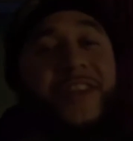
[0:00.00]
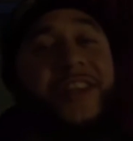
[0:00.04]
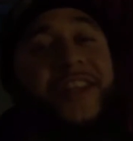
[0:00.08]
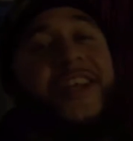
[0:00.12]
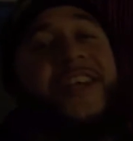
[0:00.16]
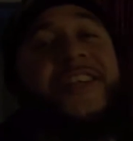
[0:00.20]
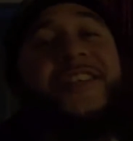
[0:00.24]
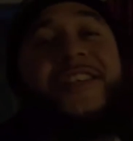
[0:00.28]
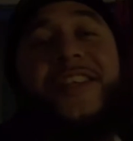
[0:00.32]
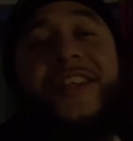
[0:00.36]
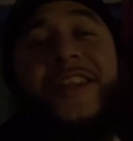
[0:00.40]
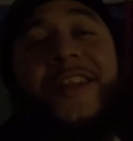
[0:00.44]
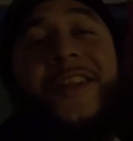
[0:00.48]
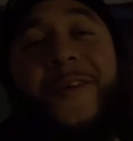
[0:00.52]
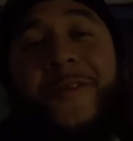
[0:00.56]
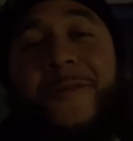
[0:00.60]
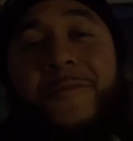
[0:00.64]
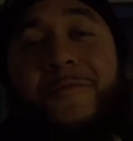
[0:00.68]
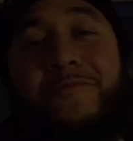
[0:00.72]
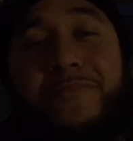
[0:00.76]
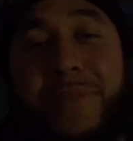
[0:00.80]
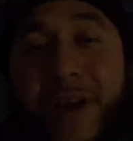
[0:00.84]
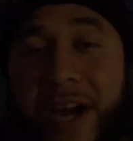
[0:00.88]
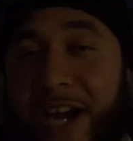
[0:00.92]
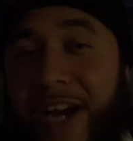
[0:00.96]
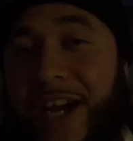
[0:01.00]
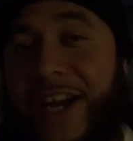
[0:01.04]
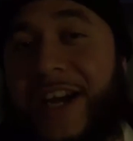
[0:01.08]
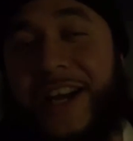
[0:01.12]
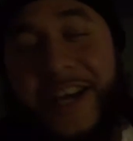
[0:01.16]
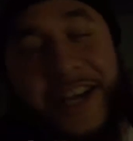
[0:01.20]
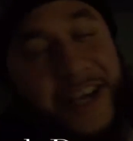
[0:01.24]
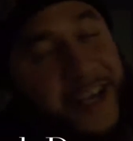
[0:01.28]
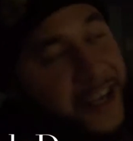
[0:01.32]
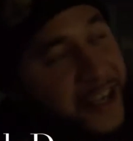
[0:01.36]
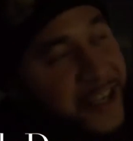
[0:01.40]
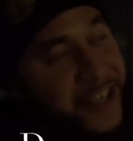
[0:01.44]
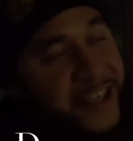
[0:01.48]
you listen, little bruh.
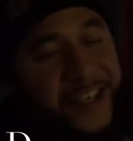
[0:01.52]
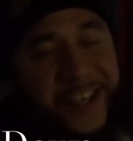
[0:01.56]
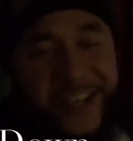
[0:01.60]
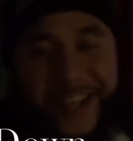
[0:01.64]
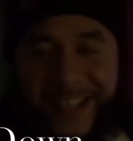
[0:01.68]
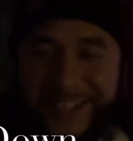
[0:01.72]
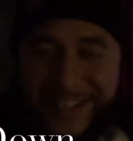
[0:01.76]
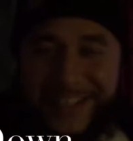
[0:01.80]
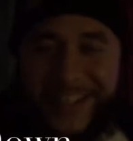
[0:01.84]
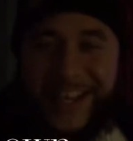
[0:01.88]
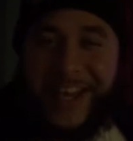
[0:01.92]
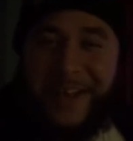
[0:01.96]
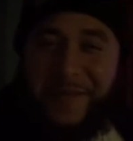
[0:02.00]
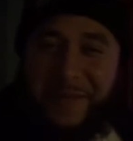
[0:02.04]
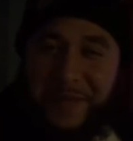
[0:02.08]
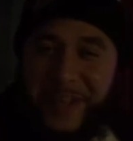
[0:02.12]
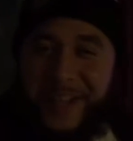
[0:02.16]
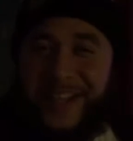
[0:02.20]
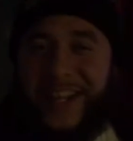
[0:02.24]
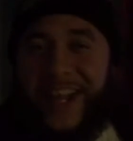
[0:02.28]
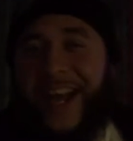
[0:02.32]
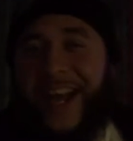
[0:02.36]
You understand me?